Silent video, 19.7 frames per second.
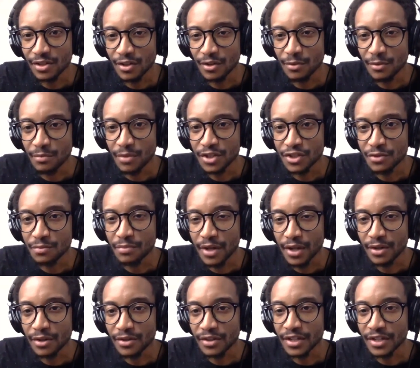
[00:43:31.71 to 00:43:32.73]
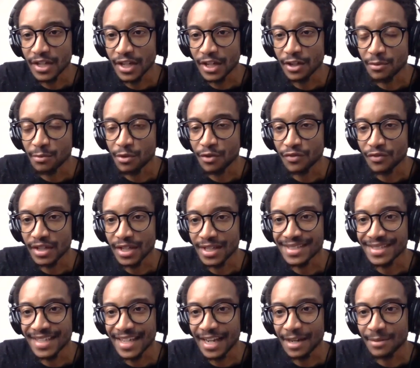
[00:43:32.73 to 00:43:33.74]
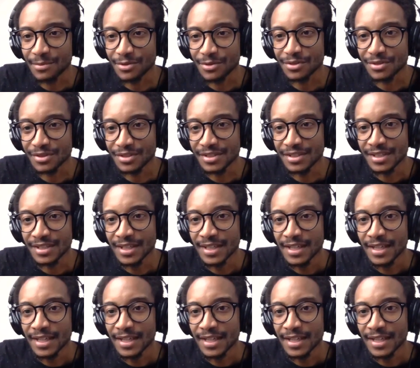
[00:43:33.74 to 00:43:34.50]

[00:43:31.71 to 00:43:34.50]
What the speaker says: are much better than anamorphic adapters.